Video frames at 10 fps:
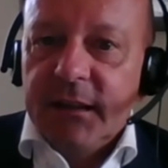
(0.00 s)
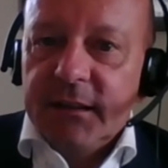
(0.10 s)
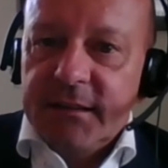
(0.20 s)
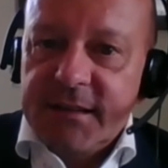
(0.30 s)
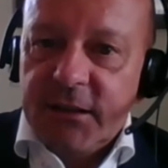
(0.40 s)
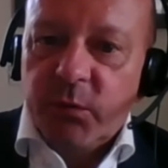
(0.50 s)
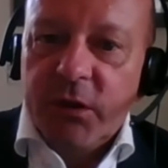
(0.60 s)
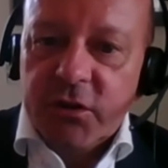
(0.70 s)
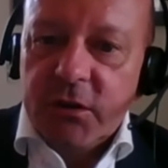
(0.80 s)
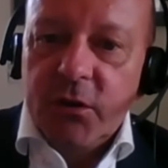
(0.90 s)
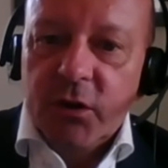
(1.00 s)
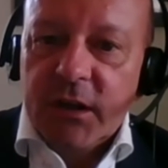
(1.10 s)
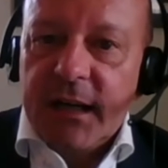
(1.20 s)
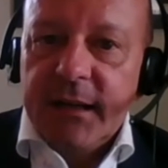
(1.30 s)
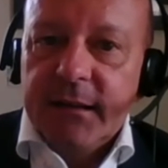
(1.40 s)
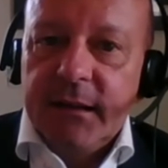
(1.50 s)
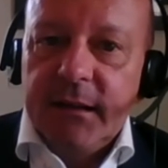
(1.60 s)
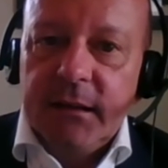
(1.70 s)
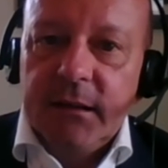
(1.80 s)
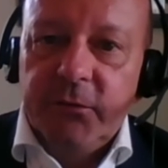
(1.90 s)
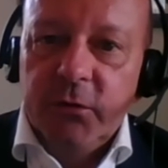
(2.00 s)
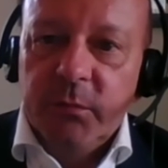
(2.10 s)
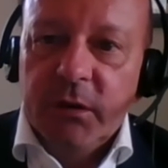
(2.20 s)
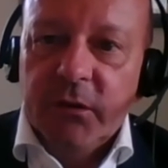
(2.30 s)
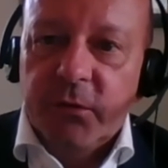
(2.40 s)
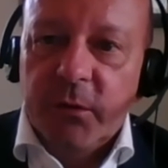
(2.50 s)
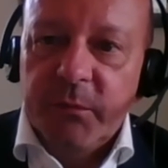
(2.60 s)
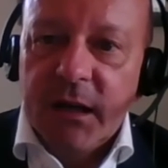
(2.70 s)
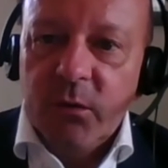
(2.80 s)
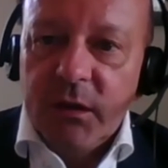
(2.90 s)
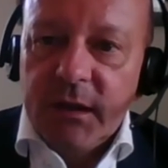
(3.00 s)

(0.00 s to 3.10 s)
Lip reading: the situation look like in a few months from now.